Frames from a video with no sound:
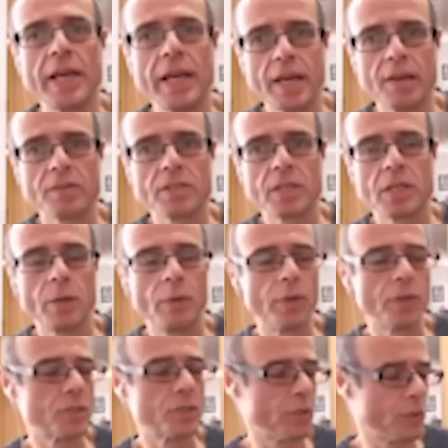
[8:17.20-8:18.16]
here, as I
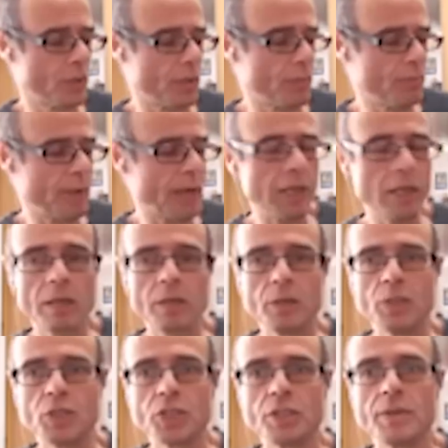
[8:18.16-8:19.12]
go on to, that
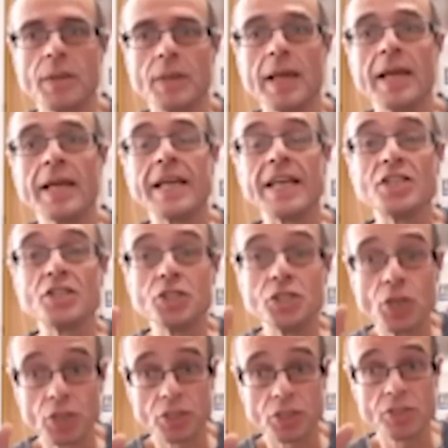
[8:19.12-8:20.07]
malocclusion is
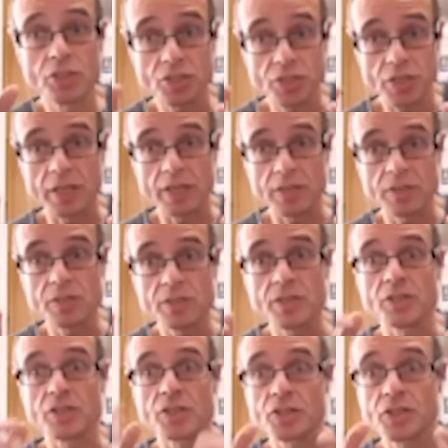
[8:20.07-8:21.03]
not a disease;
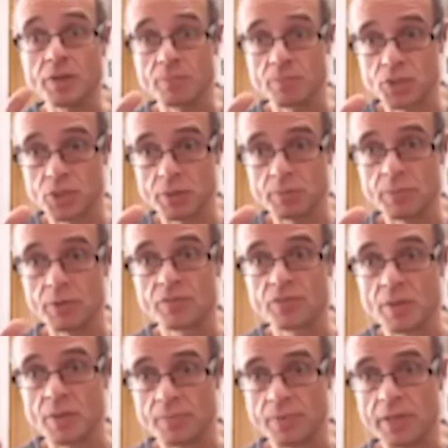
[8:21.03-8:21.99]
it's a symptom of
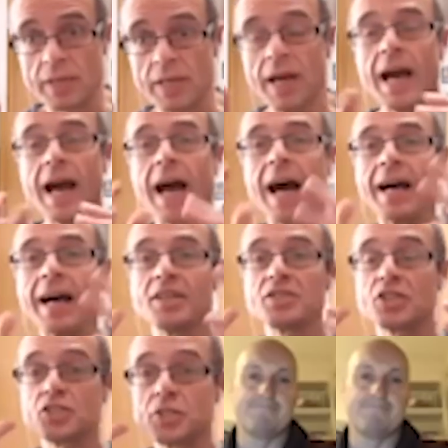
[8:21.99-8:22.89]
something, and it's a